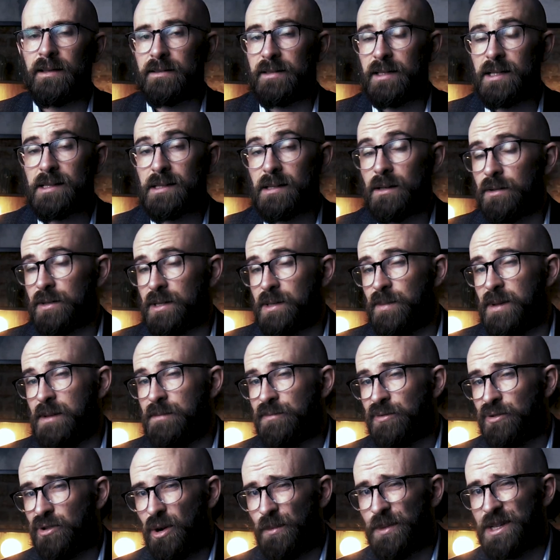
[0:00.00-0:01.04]
This looked to be
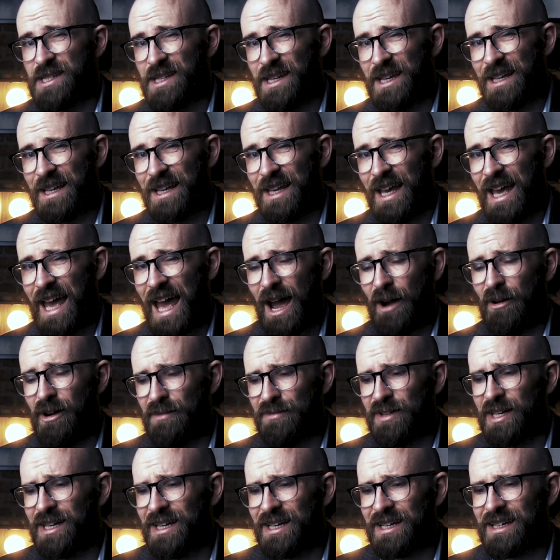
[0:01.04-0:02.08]
promising,
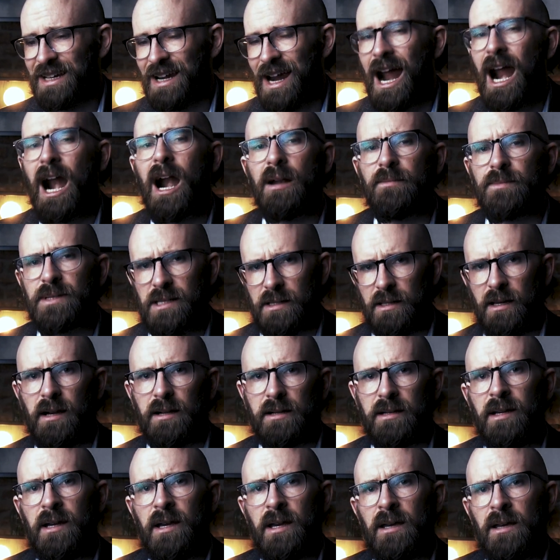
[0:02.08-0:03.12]
however, Karem's
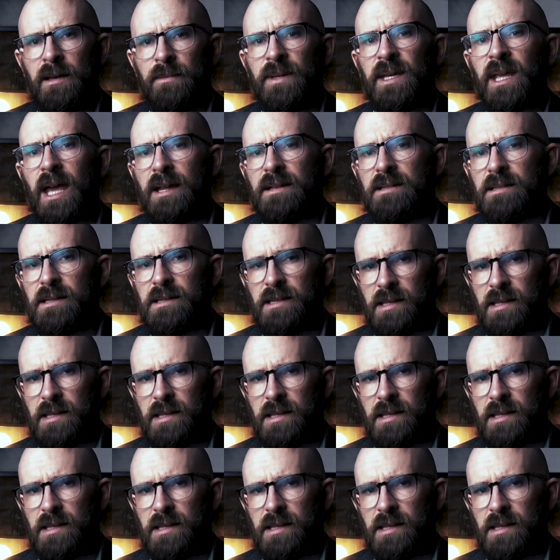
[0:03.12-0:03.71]
luck began to